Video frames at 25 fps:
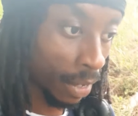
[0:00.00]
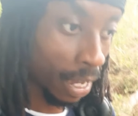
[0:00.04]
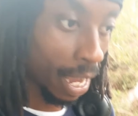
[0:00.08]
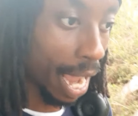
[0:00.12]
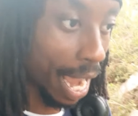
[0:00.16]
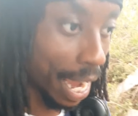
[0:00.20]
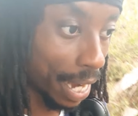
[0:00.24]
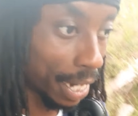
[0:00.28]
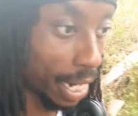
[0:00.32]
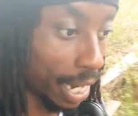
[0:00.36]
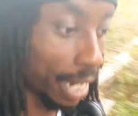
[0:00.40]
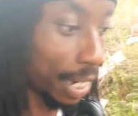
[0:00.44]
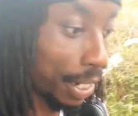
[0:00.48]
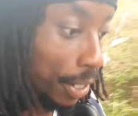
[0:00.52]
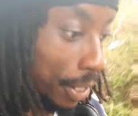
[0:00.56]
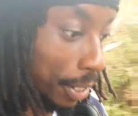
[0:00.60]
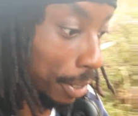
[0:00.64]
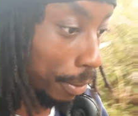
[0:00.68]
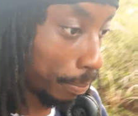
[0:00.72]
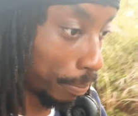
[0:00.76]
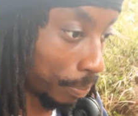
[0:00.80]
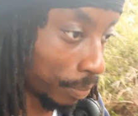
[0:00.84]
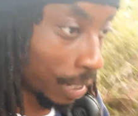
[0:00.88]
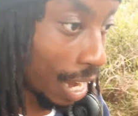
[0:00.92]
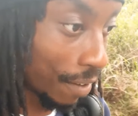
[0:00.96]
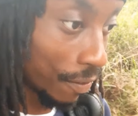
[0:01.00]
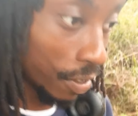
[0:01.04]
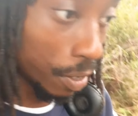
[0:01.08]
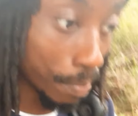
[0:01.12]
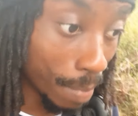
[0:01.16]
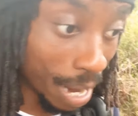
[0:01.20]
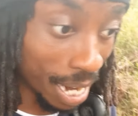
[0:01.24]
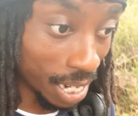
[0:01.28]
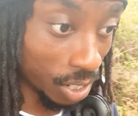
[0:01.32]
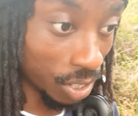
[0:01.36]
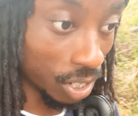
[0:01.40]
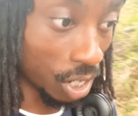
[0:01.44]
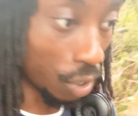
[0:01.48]
And having
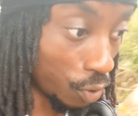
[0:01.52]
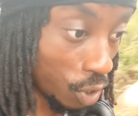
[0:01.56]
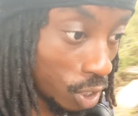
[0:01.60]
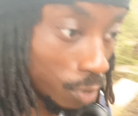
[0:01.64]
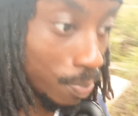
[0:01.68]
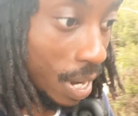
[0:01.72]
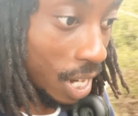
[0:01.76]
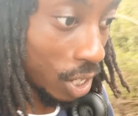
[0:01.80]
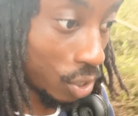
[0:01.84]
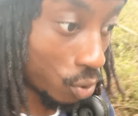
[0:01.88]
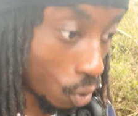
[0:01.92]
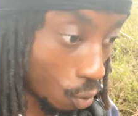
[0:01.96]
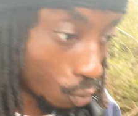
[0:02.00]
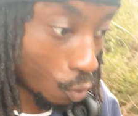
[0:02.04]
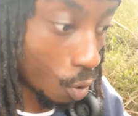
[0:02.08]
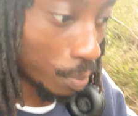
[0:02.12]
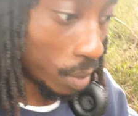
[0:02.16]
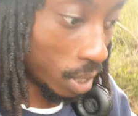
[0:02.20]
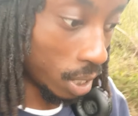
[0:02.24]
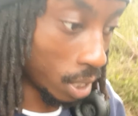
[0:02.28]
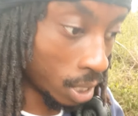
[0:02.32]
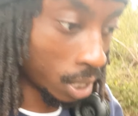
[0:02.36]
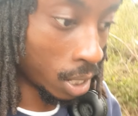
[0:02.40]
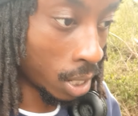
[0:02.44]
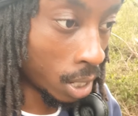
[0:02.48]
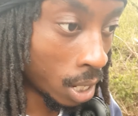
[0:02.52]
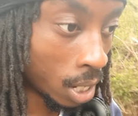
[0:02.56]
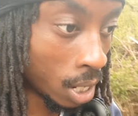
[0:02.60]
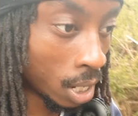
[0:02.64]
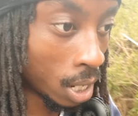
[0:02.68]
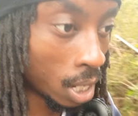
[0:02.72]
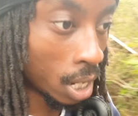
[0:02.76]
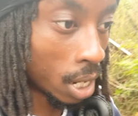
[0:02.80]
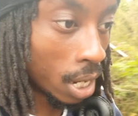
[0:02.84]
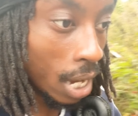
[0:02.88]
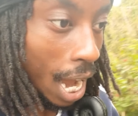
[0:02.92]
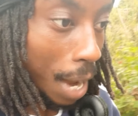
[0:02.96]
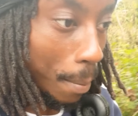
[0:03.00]
manners and respect to a woman,
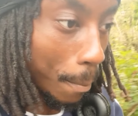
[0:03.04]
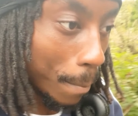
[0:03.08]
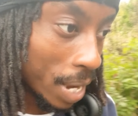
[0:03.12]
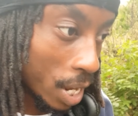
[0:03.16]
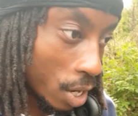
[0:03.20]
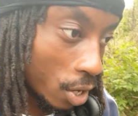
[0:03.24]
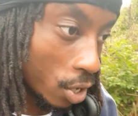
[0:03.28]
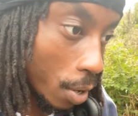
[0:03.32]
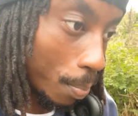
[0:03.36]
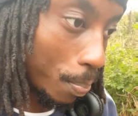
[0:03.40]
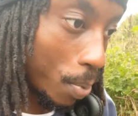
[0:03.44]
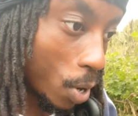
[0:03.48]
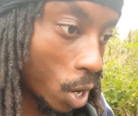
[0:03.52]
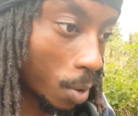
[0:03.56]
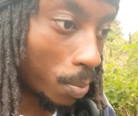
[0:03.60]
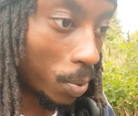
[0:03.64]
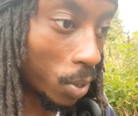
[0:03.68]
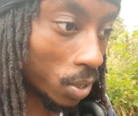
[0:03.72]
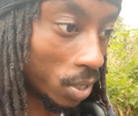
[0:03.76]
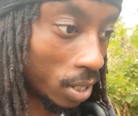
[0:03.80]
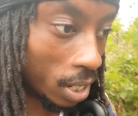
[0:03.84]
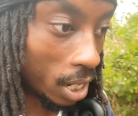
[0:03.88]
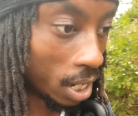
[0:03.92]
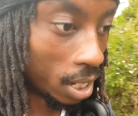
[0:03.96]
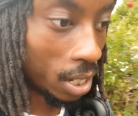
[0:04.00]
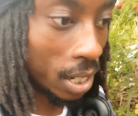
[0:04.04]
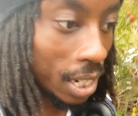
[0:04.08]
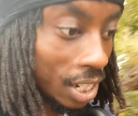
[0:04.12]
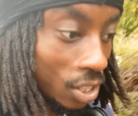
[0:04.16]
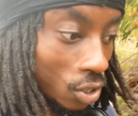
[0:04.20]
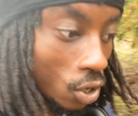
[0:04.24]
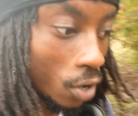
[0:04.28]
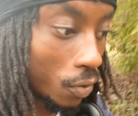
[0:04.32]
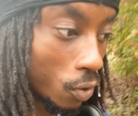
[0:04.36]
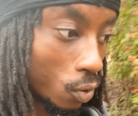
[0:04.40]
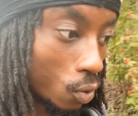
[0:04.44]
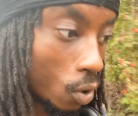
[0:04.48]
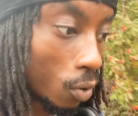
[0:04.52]
and being on your purpose. Yeah. There's
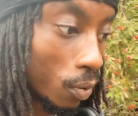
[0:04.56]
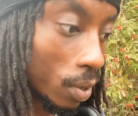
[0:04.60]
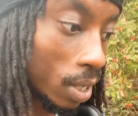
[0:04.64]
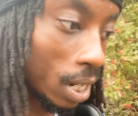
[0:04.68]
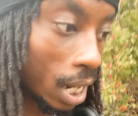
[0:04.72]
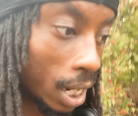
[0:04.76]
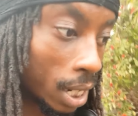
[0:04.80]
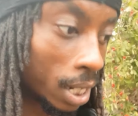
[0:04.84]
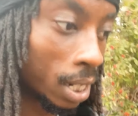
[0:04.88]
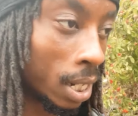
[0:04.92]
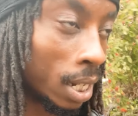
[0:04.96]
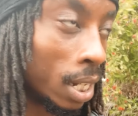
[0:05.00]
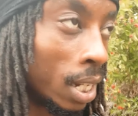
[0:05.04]
nothing wrong with that.